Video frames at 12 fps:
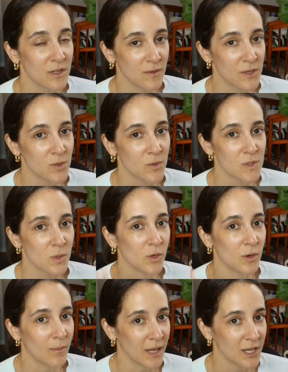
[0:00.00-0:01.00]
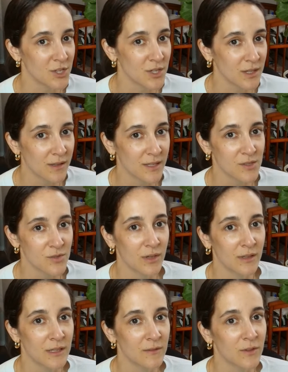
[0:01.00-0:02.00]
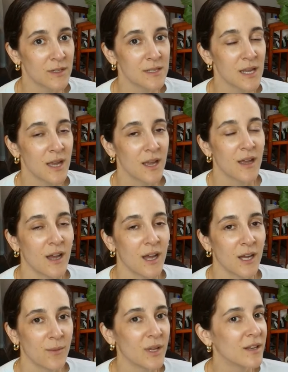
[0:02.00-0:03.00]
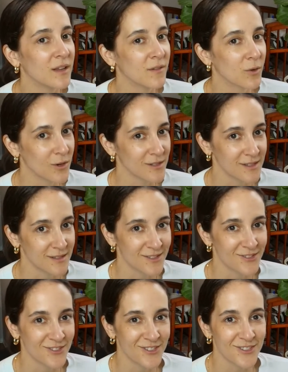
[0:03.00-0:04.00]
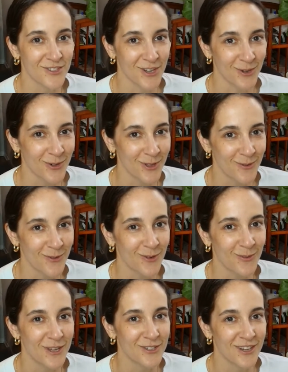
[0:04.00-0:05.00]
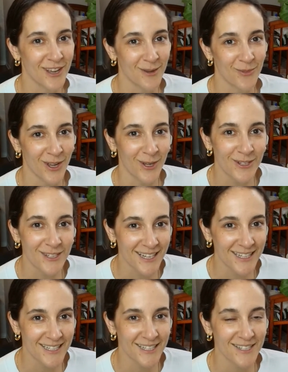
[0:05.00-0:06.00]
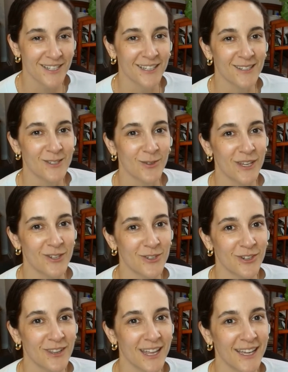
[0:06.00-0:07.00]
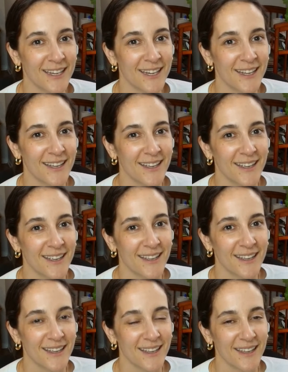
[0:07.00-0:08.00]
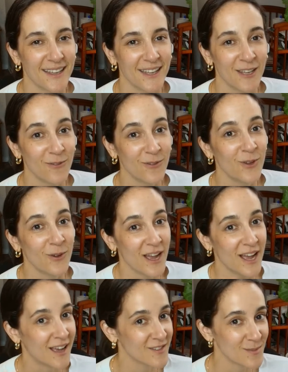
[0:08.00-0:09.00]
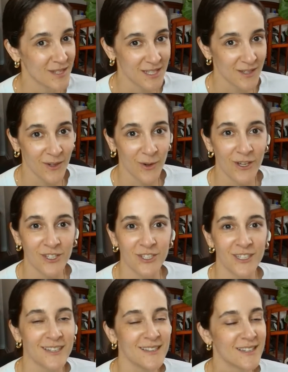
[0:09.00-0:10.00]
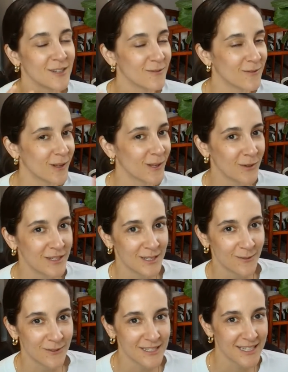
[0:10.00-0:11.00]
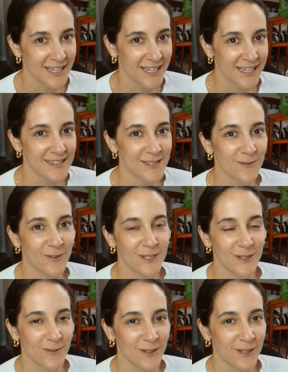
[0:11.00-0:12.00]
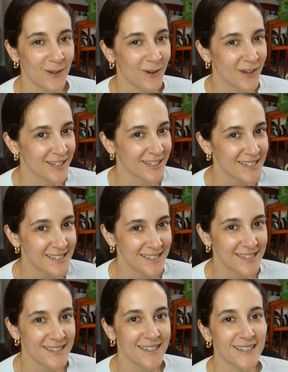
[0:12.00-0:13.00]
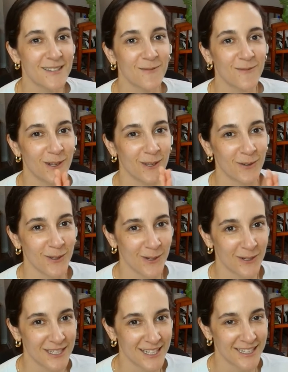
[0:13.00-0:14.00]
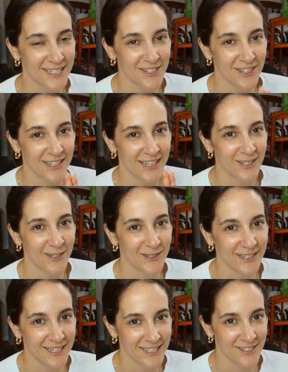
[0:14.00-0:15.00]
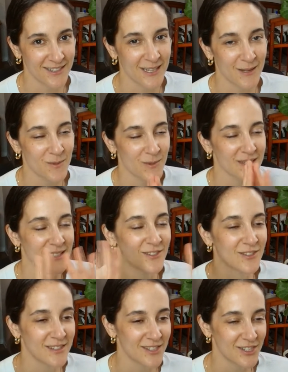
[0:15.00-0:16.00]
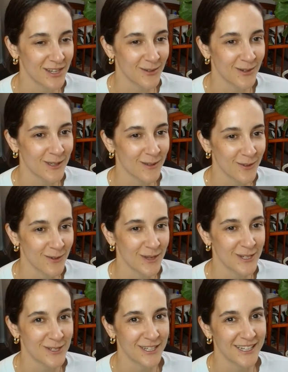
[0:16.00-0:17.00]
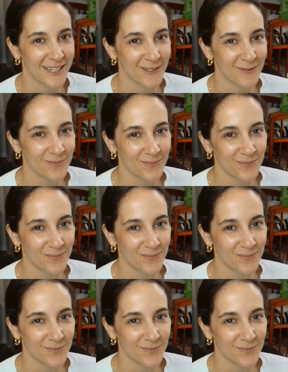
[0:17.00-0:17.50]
individuals who are managing cholesterol levels. And of course, this is just general information. I'm not your dietitian, so make sure that if you have specific questions and you're following different diets for different chronic diseases, follow your dietitian and your dietitian tips. This is just general information here.